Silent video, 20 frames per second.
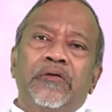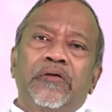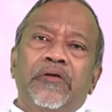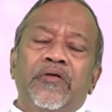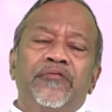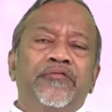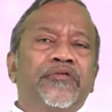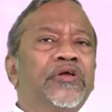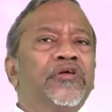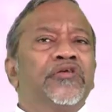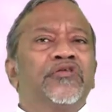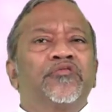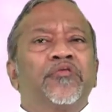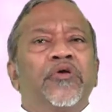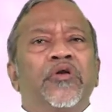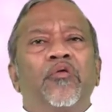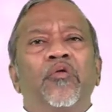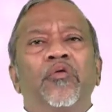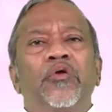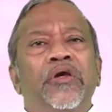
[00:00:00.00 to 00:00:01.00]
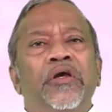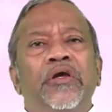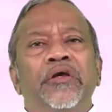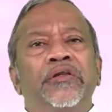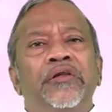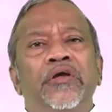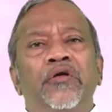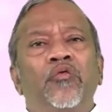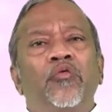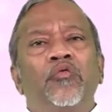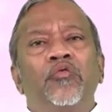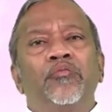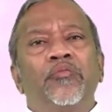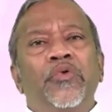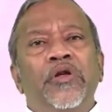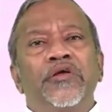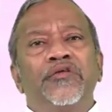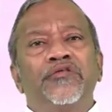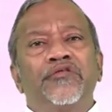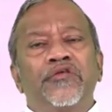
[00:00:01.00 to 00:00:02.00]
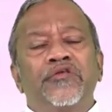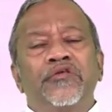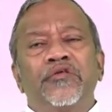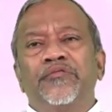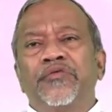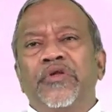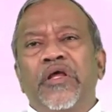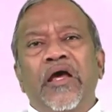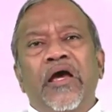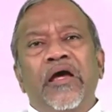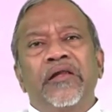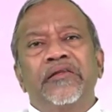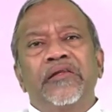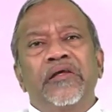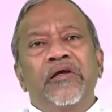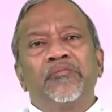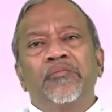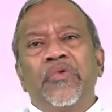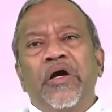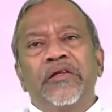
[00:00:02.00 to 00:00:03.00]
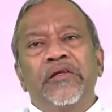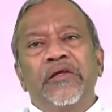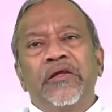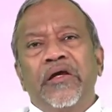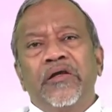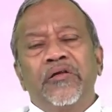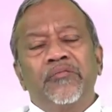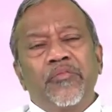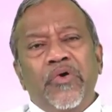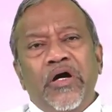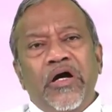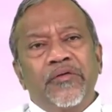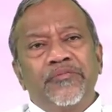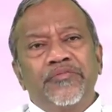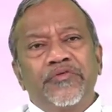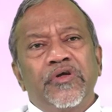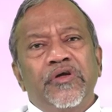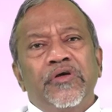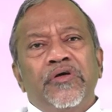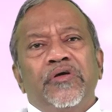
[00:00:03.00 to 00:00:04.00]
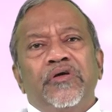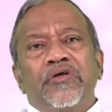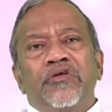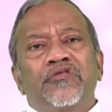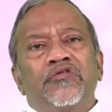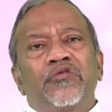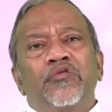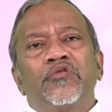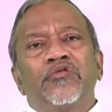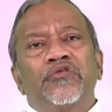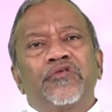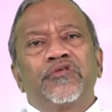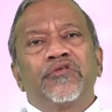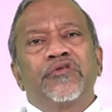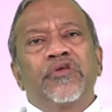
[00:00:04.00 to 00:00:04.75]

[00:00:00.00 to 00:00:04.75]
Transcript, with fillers: If things were okay in their own places, if they had their money and perhaps resources,